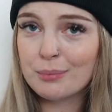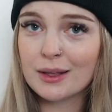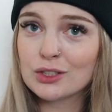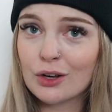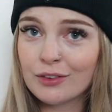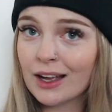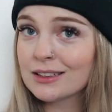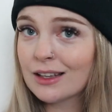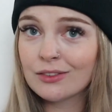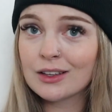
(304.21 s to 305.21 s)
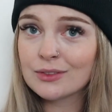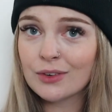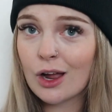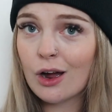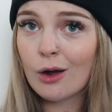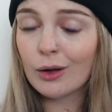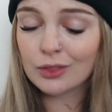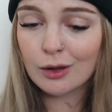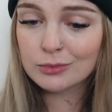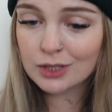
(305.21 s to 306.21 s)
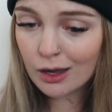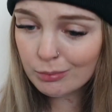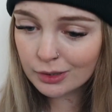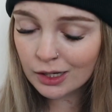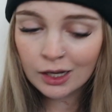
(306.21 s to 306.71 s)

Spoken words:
please don't forget to give this video a thumbs up.